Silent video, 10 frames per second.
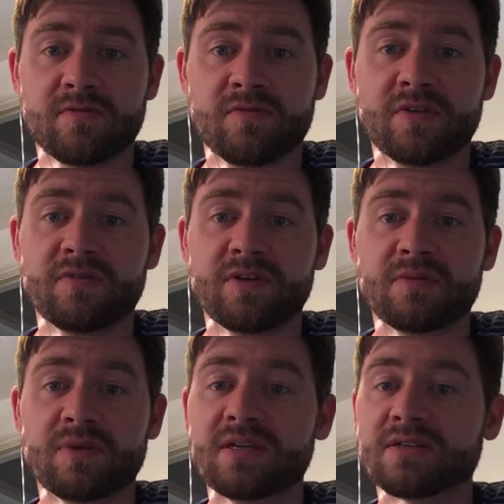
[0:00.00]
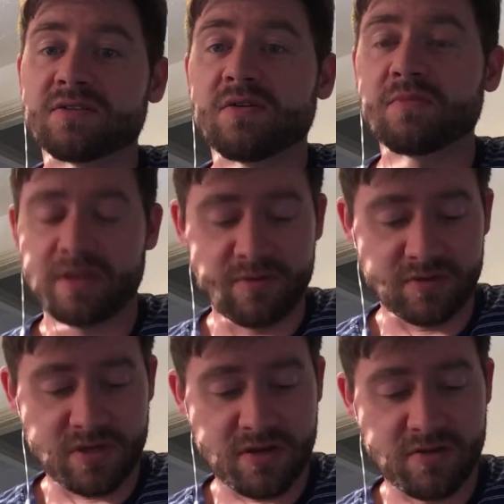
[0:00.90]
VVB does not pay the bills.
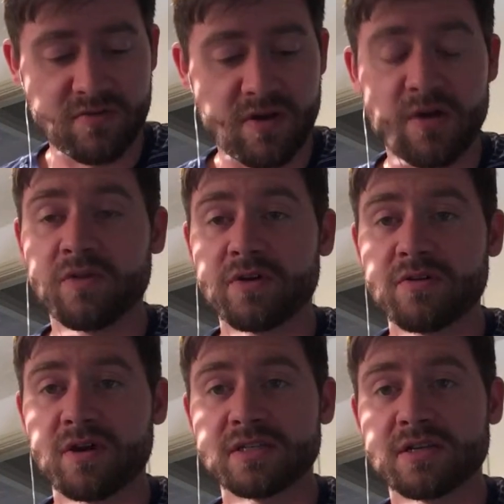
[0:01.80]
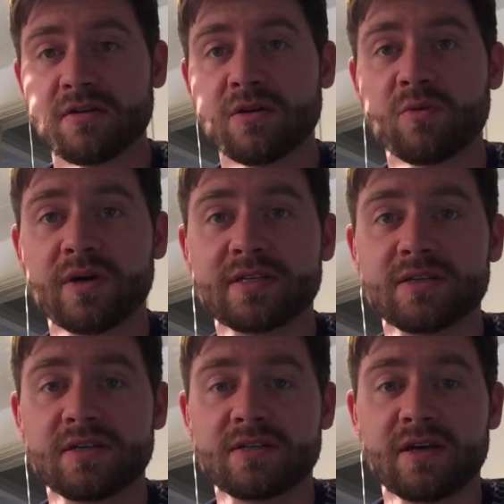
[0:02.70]
No, you're right. Although you guys go a long way
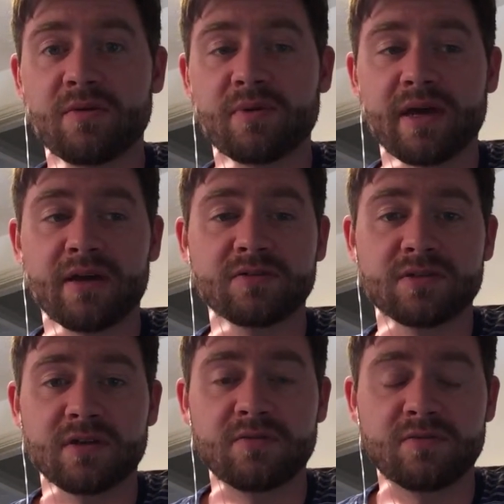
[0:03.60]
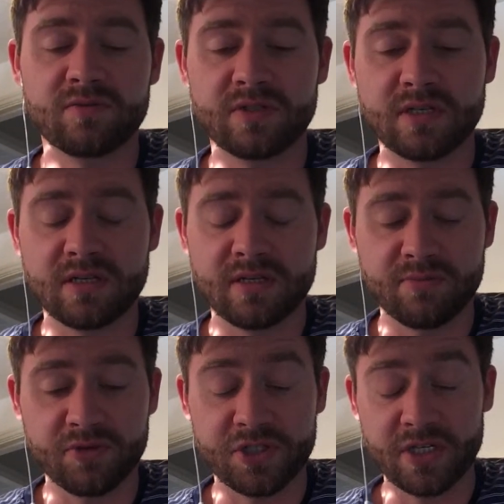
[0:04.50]
to helping out, so we certainly
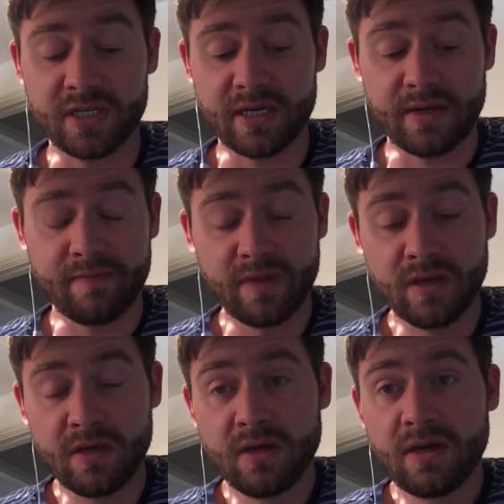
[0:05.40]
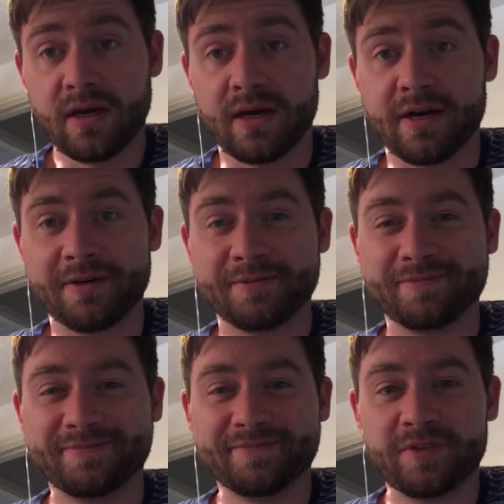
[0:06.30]
appreciate that. And
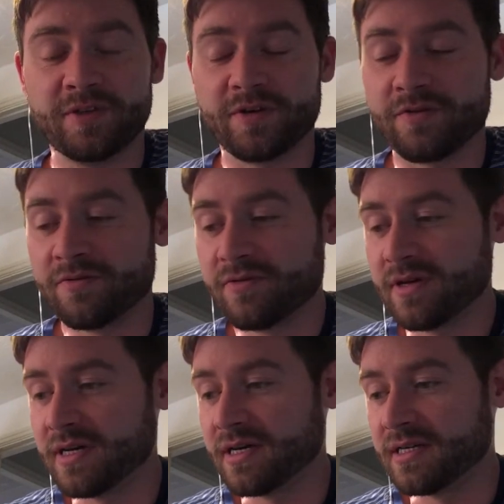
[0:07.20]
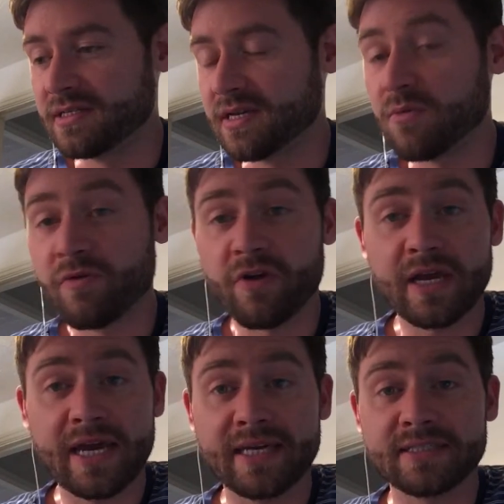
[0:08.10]
we're running ads
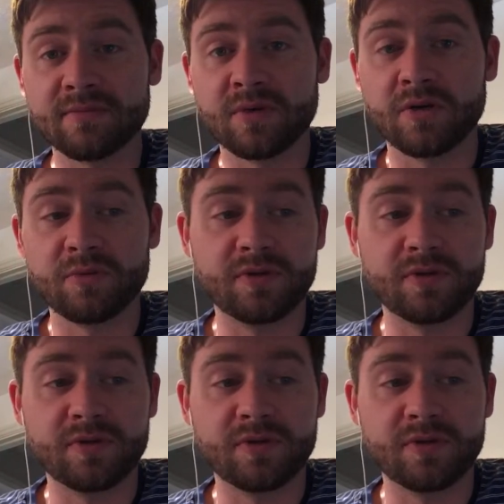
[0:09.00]
at the moment.